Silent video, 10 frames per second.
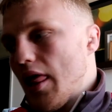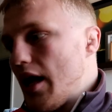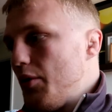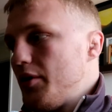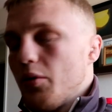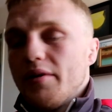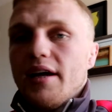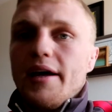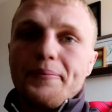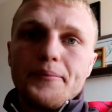Uh, we're going
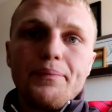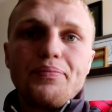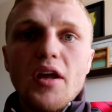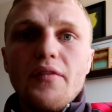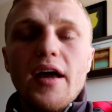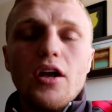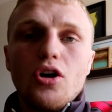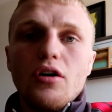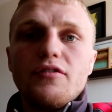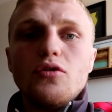there, they're
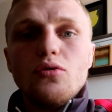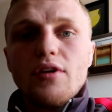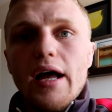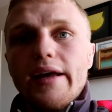gonna cook food,